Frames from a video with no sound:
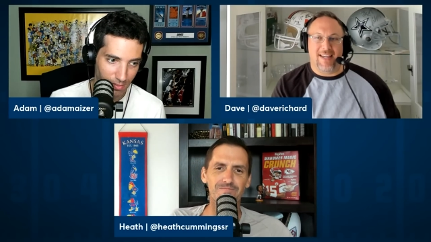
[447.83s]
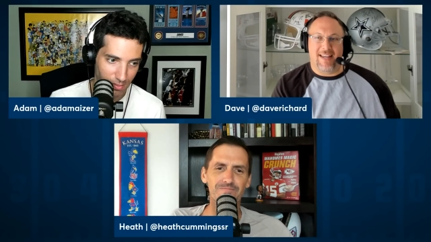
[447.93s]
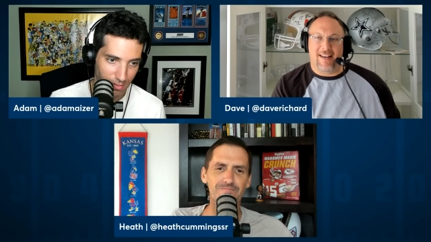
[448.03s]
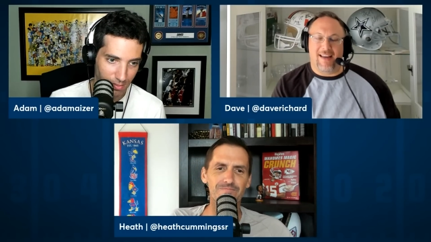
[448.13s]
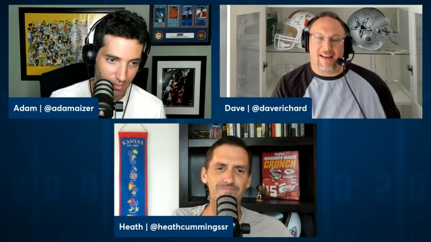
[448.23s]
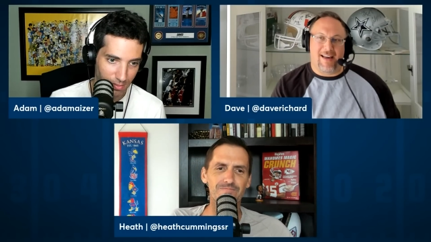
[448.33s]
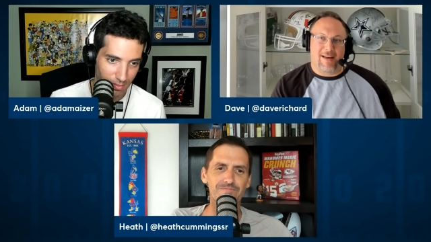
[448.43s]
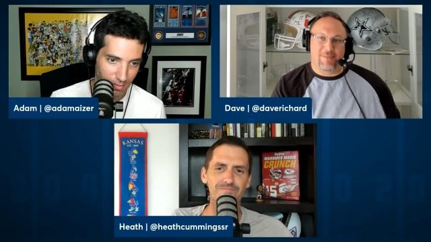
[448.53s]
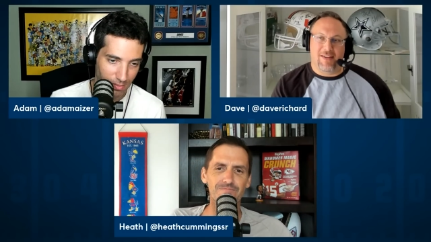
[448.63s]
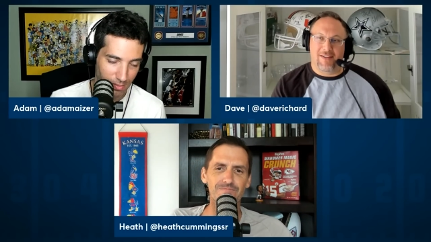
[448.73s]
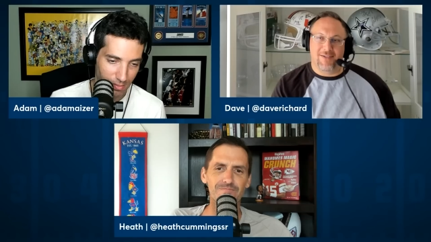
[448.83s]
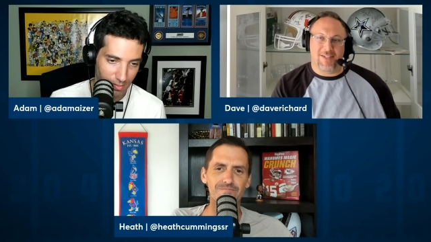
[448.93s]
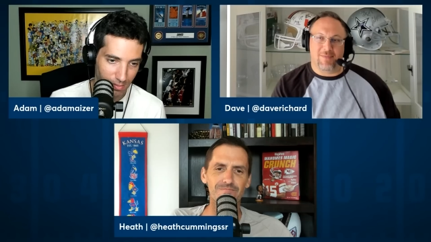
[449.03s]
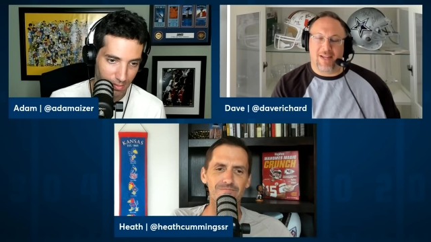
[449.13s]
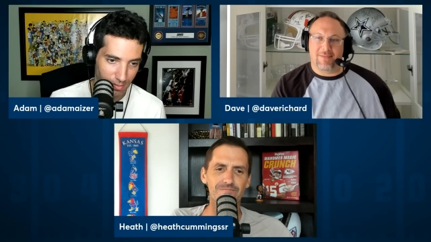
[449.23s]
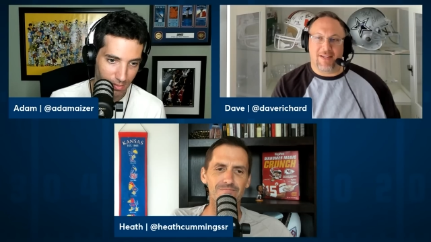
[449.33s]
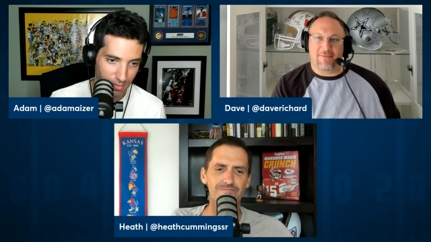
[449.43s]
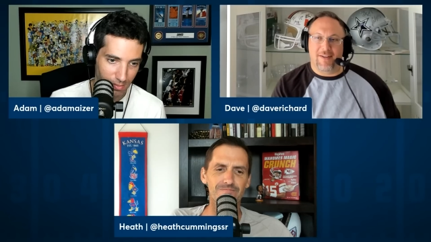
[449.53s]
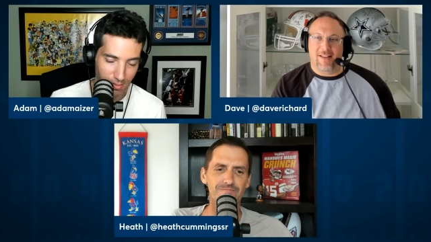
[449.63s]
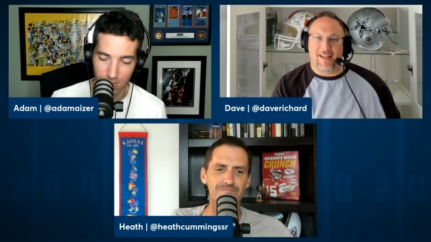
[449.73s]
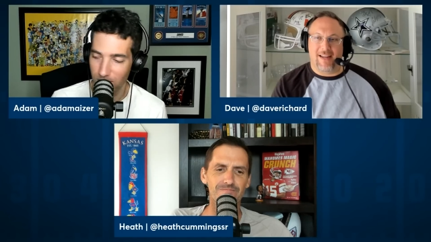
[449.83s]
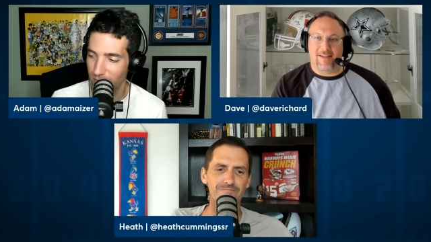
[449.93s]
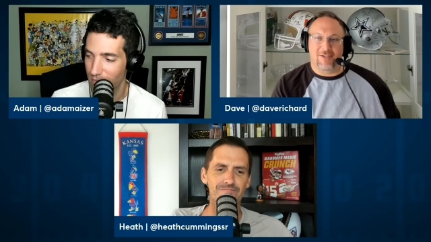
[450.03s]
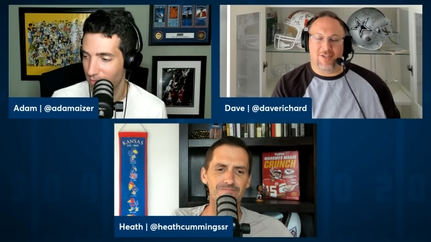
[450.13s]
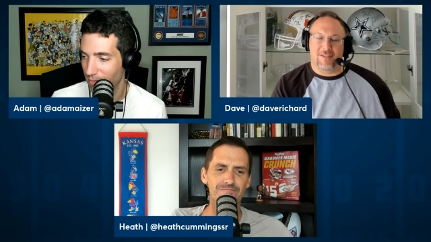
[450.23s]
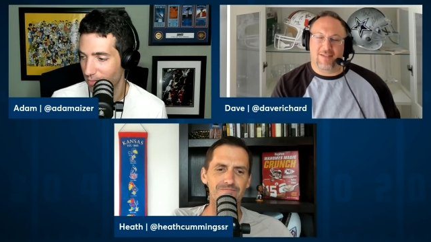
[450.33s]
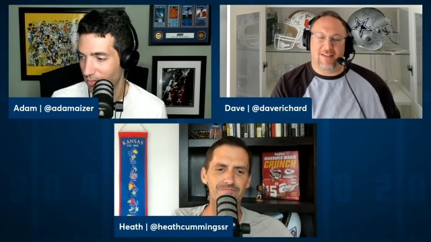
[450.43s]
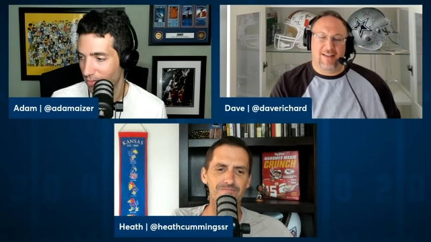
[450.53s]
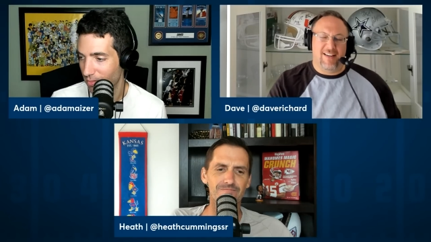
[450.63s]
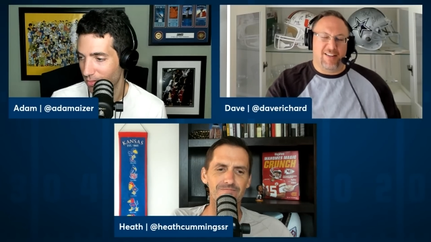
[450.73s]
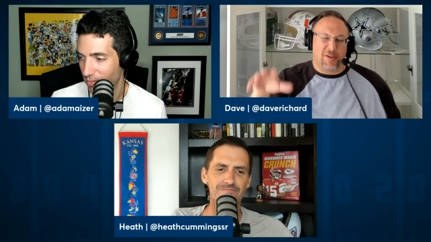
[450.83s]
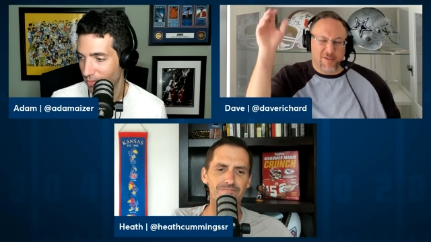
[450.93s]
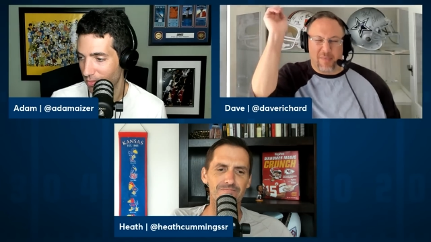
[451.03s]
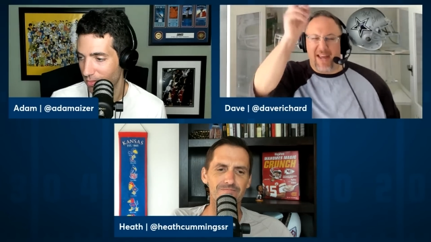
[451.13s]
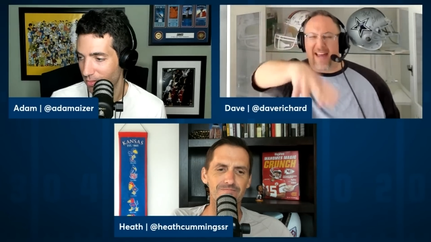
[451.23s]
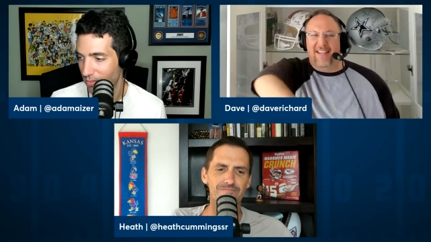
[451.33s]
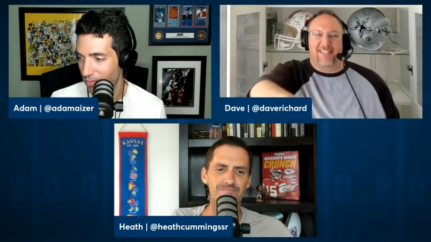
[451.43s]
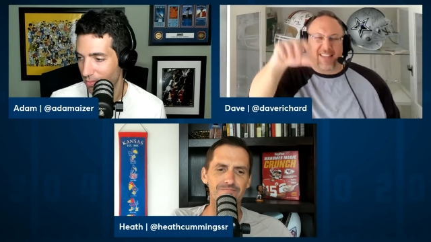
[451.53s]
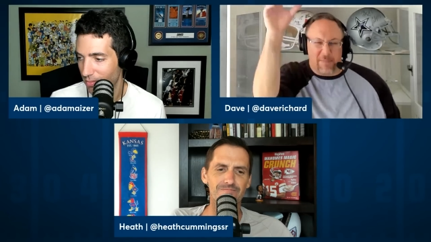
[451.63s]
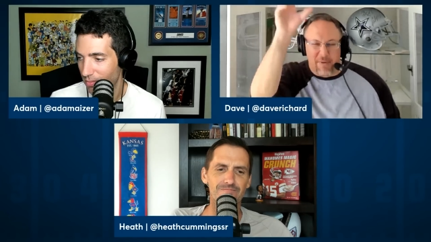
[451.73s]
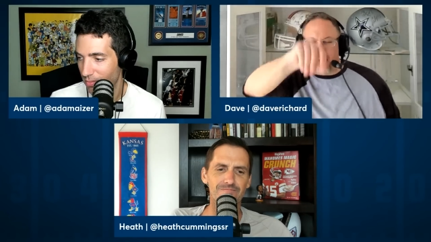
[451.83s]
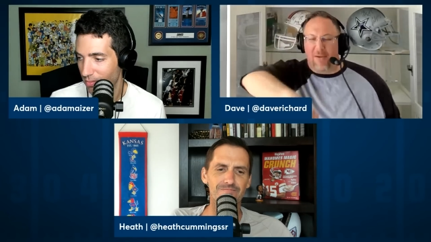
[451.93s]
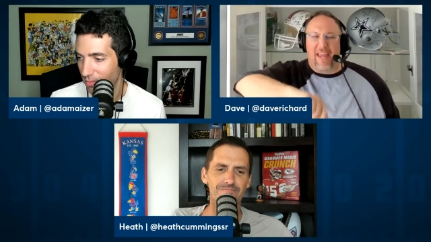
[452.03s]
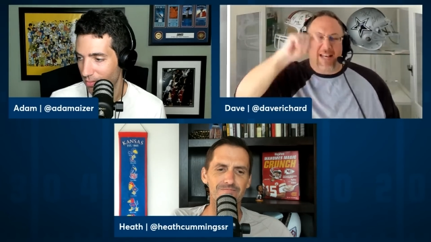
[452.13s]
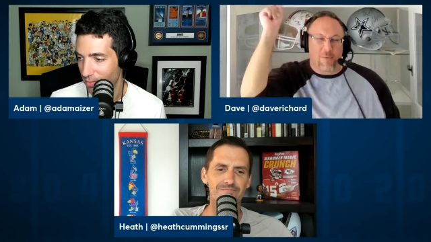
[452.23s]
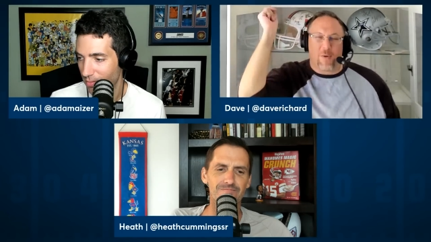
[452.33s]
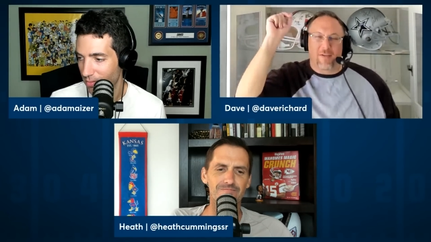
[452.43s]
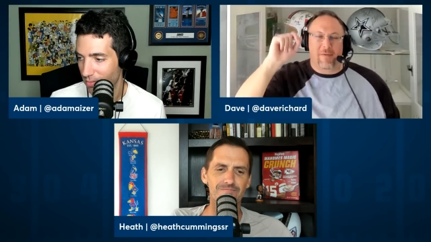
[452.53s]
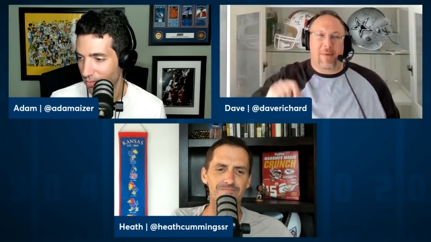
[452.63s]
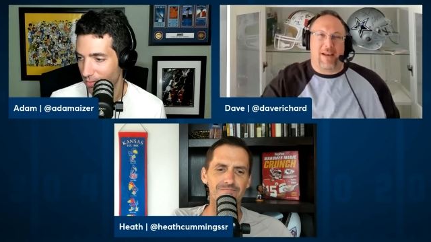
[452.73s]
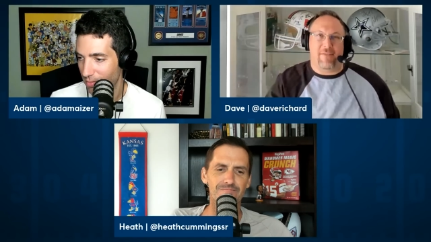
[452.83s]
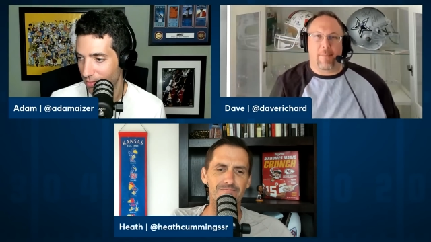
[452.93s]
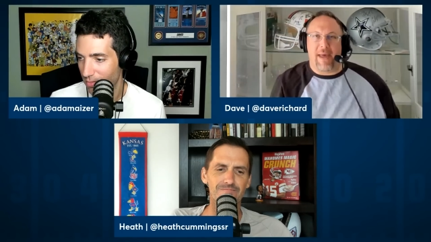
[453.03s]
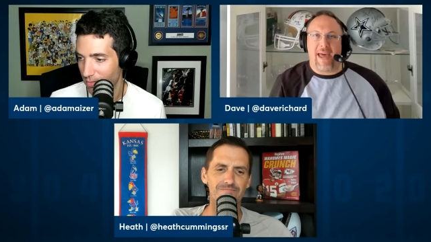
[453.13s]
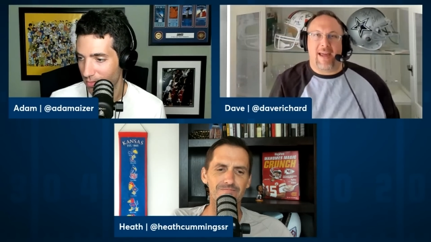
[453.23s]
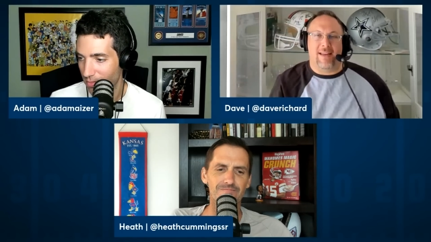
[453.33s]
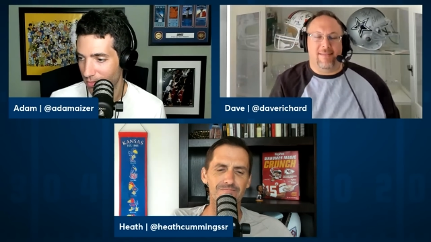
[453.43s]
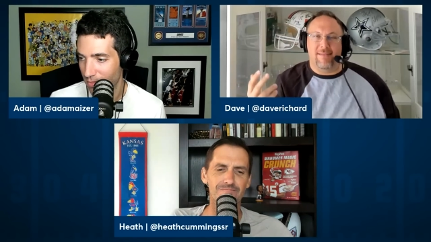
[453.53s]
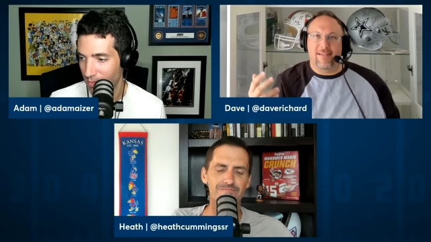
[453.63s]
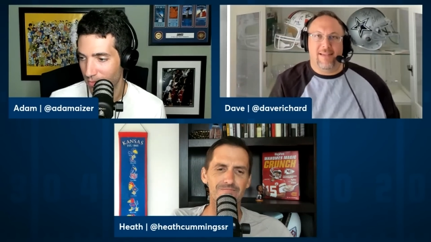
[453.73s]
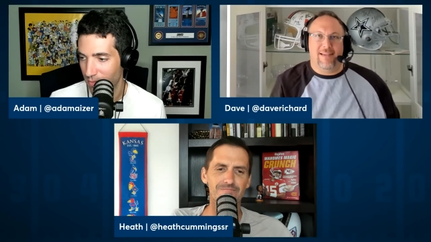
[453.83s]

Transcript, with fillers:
Speaker 1: And I'm telling you, sometimes I feel like I could just close my eyes and like pick any one of them out of a bag and